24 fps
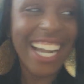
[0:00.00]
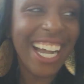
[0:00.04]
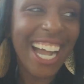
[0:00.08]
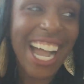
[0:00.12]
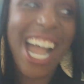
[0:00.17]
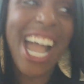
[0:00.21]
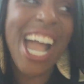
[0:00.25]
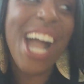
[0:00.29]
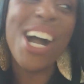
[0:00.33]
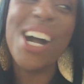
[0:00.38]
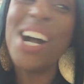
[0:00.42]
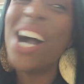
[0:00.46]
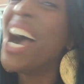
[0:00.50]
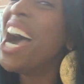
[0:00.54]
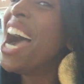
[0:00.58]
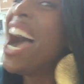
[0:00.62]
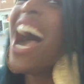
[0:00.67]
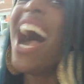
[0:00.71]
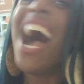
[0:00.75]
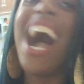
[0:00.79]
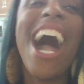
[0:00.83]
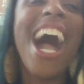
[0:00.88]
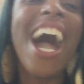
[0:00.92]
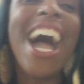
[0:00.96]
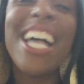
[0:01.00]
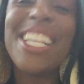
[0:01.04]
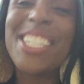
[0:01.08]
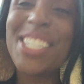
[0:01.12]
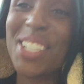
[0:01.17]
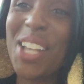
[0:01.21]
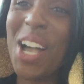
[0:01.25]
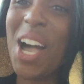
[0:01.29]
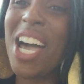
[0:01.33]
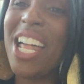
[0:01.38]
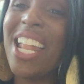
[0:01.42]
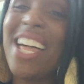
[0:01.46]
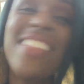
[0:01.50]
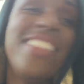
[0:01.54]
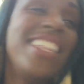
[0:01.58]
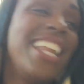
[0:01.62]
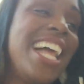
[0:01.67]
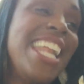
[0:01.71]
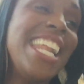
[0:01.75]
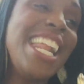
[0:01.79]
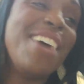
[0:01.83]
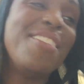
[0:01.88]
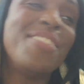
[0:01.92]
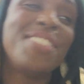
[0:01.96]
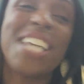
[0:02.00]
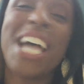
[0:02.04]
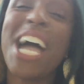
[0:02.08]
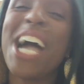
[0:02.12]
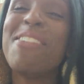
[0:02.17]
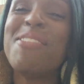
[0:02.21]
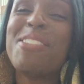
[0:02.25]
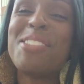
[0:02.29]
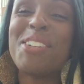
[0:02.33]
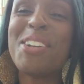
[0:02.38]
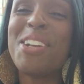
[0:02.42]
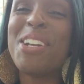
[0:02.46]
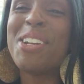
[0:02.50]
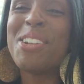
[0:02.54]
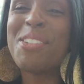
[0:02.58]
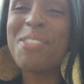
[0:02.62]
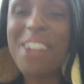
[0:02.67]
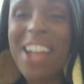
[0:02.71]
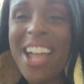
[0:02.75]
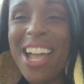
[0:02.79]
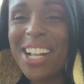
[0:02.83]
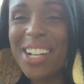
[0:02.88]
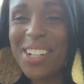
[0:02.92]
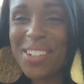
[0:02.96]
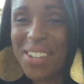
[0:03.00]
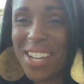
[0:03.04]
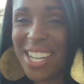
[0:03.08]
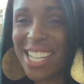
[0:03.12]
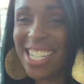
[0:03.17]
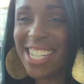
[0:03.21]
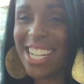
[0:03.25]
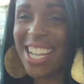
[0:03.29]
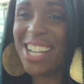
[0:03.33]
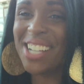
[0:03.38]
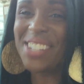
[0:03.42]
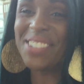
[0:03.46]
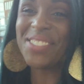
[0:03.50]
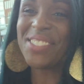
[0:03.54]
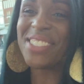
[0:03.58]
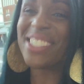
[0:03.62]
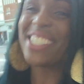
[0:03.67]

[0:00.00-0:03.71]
I saw it and then I didn't have time to turn it around quick enough.